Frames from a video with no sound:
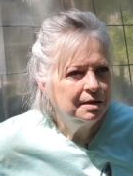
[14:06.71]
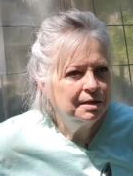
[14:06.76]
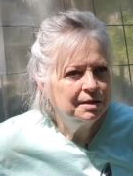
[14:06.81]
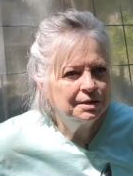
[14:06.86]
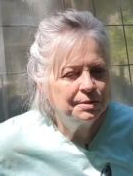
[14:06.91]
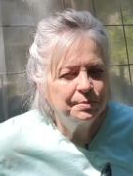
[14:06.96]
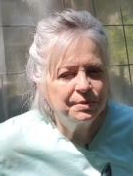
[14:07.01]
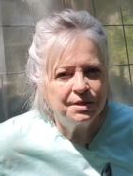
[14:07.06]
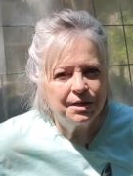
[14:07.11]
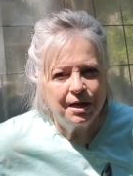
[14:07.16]

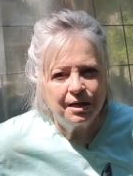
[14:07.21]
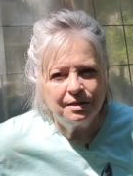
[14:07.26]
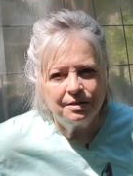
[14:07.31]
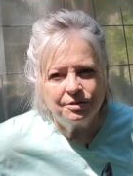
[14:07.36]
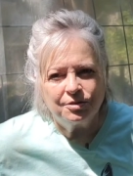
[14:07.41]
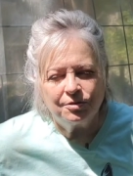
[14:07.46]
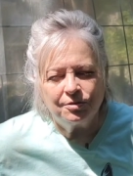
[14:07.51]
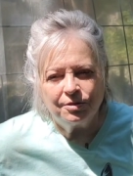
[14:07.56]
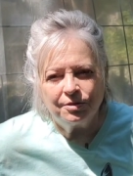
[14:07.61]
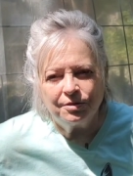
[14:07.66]
His
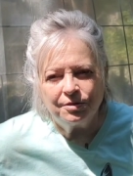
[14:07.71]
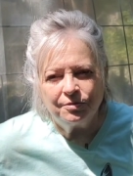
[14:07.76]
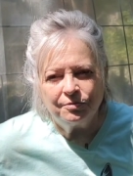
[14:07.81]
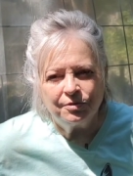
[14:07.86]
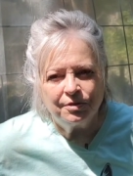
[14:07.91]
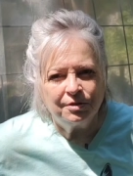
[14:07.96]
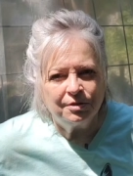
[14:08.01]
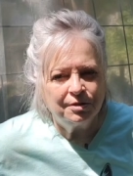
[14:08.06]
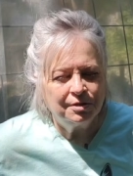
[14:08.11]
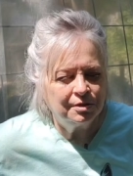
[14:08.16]
potatoes are looking
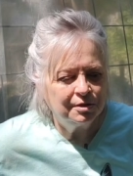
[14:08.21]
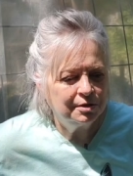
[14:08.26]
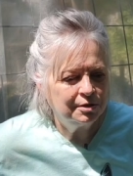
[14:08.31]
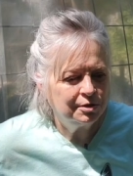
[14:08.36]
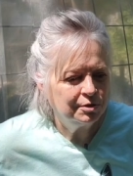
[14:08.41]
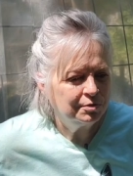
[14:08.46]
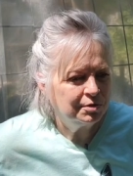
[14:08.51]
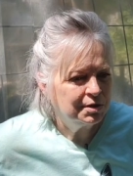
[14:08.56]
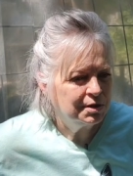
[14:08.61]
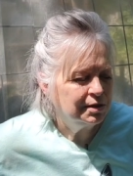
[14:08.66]
really
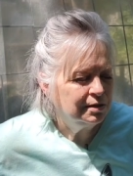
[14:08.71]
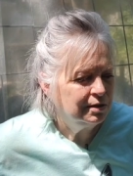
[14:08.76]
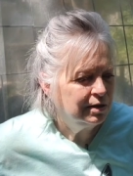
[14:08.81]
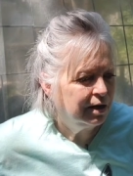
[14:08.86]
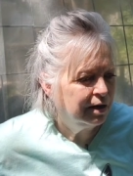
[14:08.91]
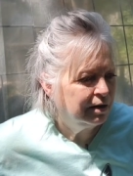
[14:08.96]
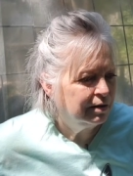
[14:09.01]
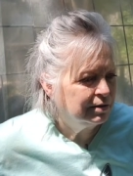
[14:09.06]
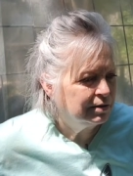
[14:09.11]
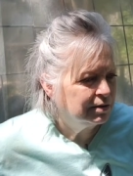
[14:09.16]
good, you'll see
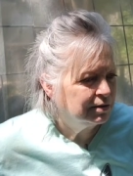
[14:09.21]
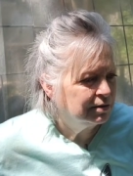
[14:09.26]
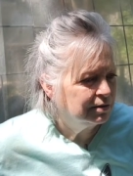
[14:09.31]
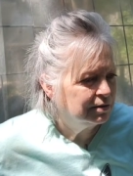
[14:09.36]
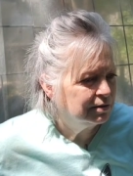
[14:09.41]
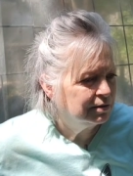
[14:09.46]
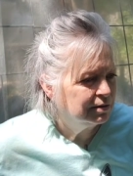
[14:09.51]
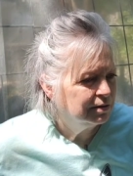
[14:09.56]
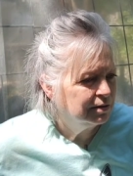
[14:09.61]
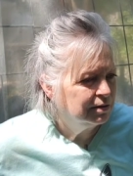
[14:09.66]
that.
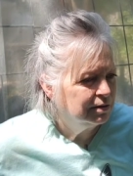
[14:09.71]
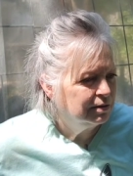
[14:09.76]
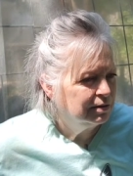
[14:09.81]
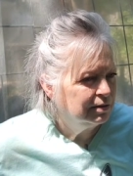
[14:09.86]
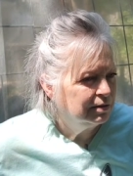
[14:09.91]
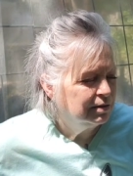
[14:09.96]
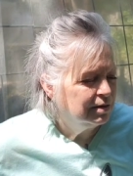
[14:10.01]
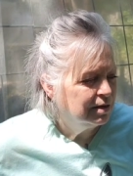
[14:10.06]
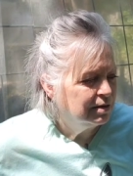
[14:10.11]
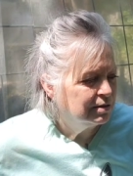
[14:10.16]

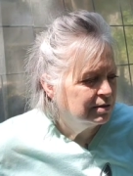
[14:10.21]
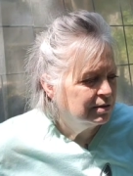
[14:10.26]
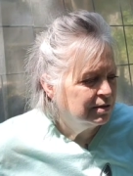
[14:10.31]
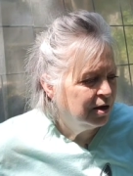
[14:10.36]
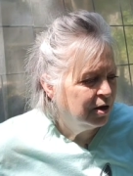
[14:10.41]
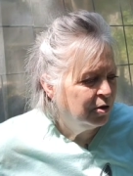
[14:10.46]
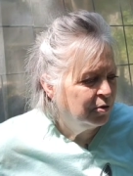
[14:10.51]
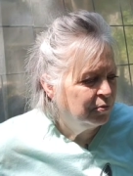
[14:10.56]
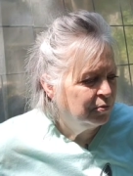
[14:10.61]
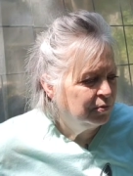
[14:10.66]

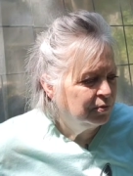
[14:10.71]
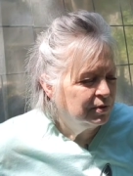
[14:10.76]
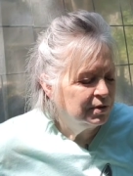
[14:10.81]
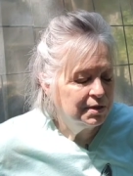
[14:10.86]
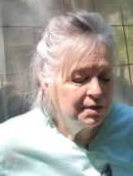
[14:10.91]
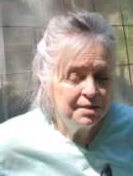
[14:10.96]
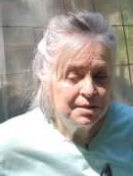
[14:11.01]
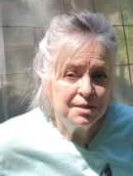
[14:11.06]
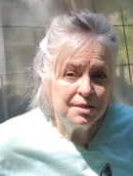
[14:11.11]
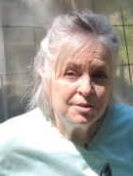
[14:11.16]
So
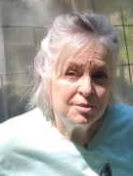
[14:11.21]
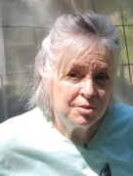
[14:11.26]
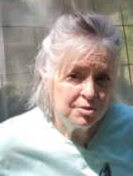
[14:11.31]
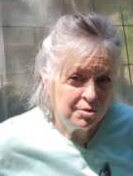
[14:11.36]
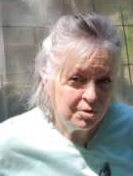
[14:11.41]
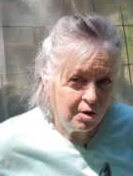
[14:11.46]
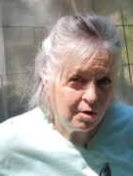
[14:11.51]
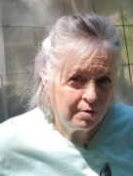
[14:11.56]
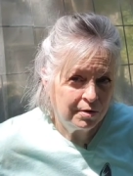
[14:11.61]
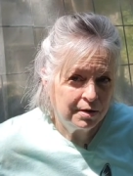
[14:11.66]
let's get
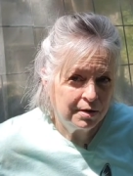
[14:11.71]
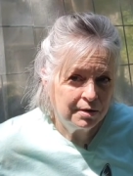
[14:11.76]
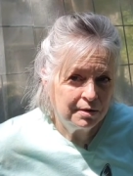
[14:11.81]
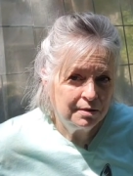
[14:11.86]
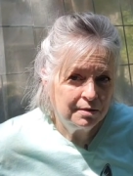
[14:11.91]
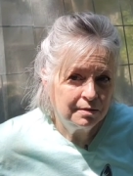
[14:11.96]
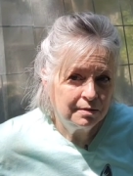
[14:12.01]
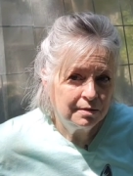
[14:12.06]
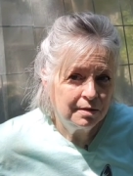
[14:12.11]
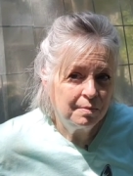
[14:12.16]

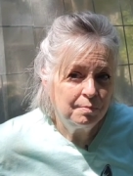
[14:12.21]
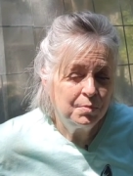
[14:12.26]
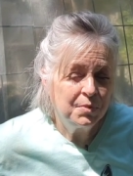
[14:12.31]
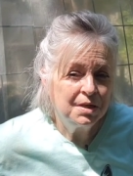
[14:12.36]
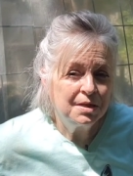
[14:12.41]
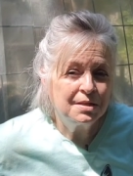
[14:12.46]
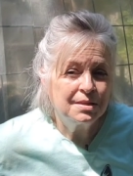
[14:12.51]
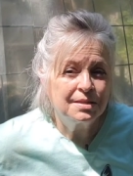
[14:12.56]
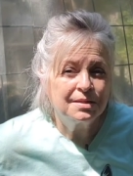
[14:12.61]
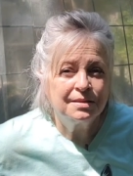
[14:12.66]
started
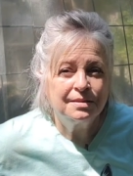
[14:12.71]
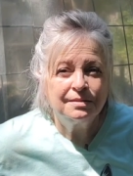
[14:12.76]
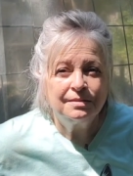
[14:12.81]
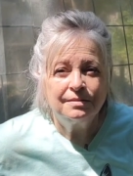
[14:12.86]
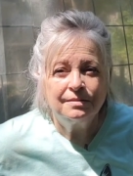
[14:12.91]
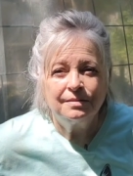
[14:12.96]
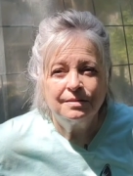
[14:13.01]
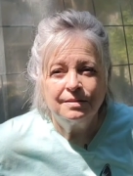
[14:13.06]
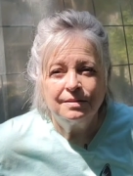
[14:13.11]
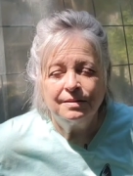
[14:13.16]

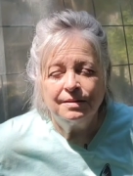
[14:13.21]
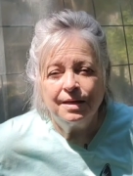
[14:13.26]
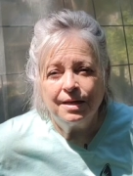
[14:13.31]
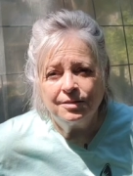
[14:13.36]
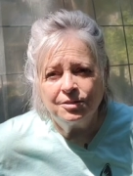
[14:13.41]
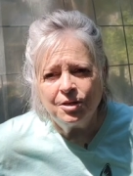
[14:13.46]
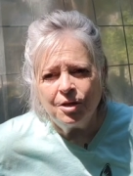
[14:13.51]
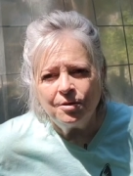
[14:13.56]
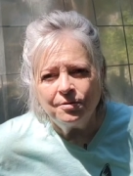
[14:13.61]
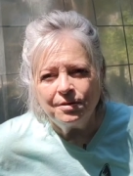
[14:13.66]
mixing
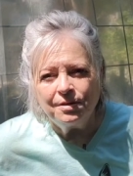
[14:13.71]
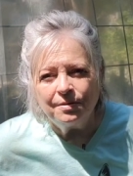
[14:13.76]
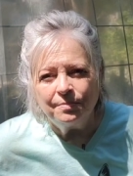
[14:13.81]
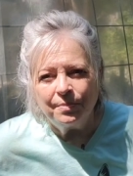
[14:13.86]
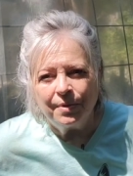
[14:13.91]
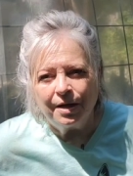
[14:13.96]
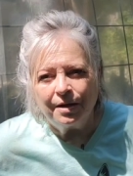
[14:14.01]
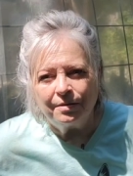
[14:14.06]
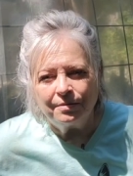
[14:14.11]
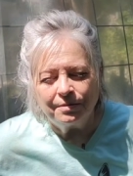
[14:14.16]
and talking
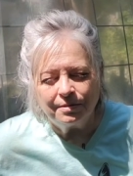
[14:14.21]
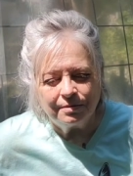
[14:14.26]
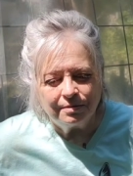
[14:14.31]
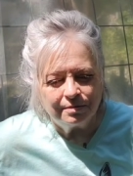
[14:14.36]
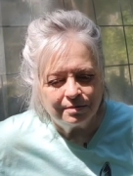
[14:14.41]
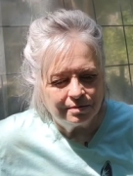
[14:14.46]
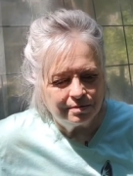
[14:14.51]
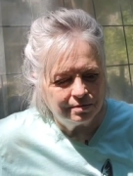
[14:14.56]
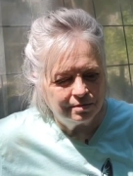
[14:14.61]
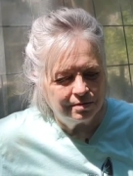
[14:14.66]
about
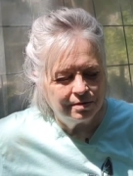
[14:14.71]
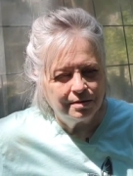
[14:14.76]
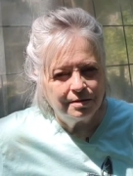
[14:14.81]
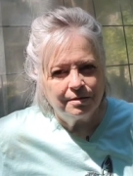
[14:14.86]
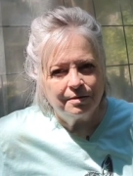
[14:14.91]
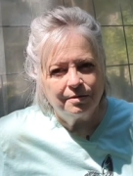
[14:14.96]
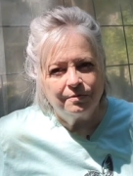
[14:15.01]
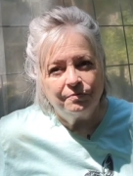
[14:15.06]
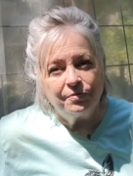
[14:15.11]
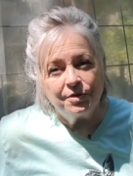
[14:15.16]

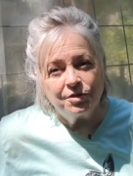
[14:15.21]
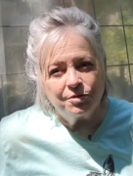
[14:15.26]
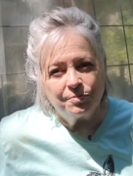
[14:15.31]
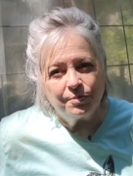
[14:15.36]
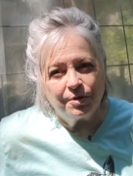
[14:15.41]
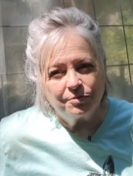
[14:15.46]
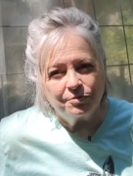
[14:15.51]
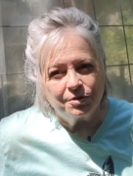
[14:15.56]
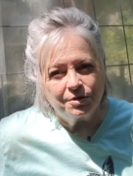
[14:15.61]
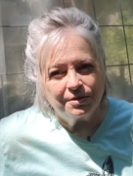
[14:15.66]
the fish
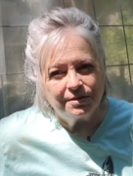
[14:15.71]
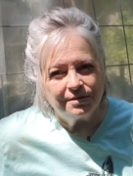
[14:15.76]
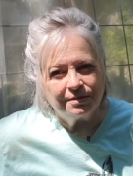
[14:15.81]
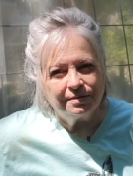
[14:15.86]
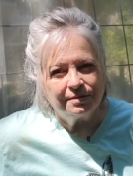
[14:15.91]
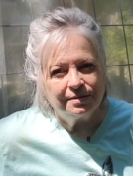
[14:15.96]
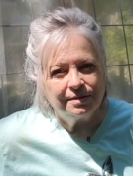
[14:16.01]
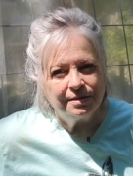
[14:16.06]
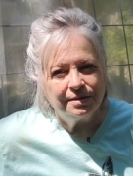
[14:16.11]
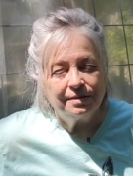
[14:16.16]

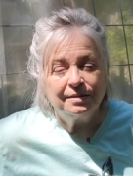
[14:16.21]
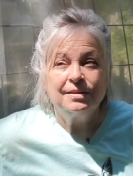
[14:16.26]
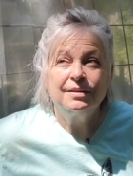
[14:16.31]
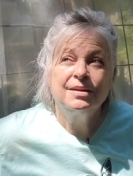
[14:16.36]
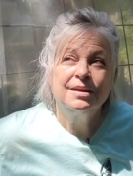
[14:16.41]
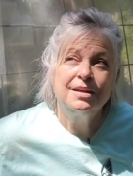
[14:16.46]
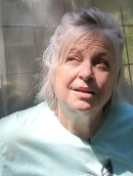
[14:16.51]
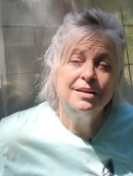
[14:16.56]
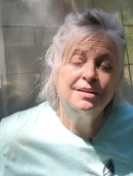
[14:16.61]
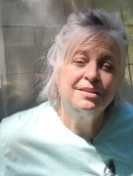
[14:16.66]
emulsion
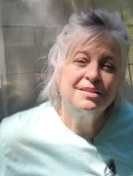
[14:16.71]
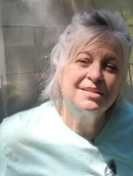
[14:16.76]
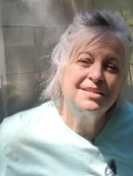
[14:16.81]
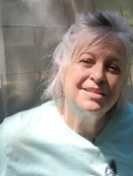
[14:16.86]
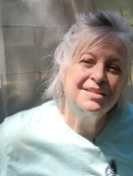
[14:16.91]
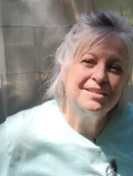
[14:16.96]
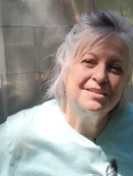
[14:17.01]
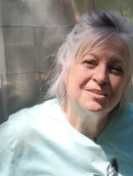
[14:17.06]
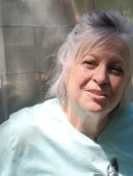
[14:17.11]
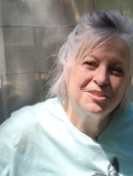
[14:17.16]
and the
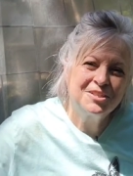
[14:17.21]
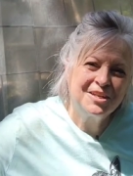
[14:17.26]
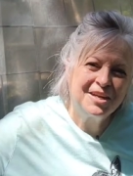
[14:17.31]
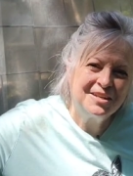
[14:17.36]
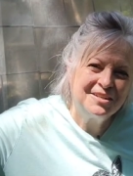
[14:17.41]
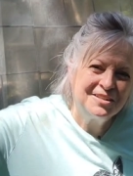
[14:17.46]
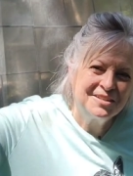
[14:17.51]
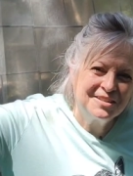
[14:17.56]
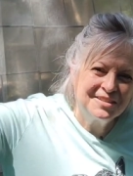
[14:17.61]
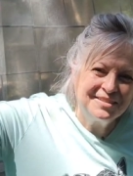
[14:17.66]
sun's
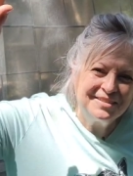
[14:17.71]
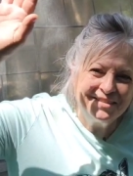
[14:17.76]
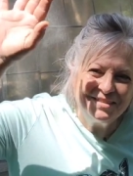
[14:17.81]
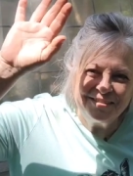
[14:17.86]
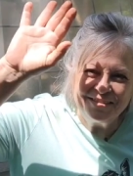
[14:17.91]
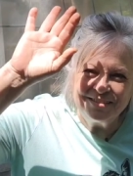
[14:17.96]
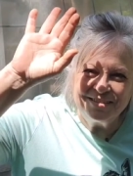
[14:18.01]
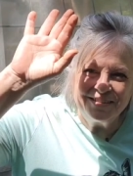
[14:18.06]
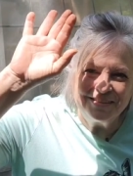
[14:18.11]
changing.